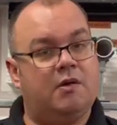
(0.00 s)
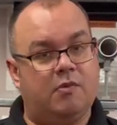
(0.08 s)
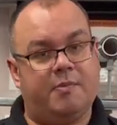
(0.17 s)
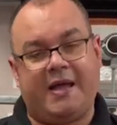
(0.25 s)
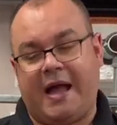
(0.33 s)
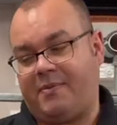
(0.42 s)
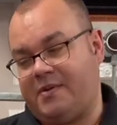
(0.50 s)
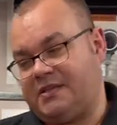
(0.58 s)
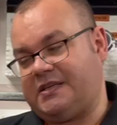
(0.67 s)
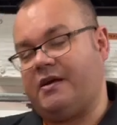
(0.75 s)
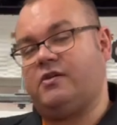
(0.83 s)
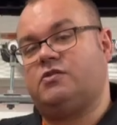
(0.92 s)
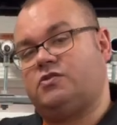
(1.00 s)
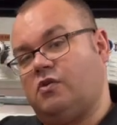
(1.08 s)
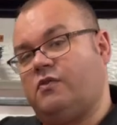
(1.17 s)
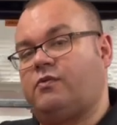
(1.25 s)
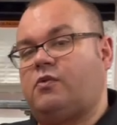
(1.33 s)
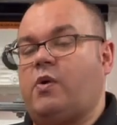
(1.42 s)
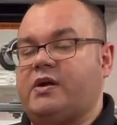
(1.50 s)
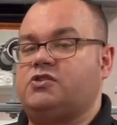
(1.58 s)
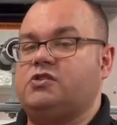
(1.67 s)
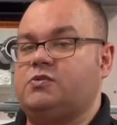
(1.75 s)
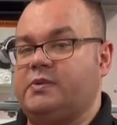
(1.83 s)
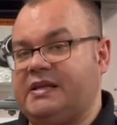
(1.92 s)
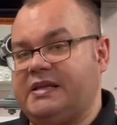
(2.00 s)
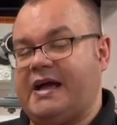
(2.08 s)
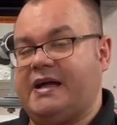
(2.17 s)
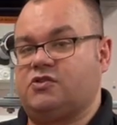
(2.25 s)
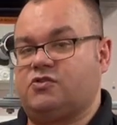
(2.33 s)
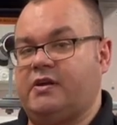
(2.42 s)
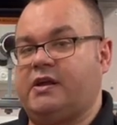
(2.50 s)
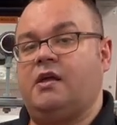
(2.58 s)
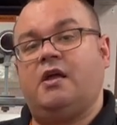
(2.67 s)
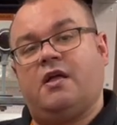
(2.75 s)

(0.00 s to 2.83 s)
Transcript: We'll be happy to tell you the sort of questions we need answering,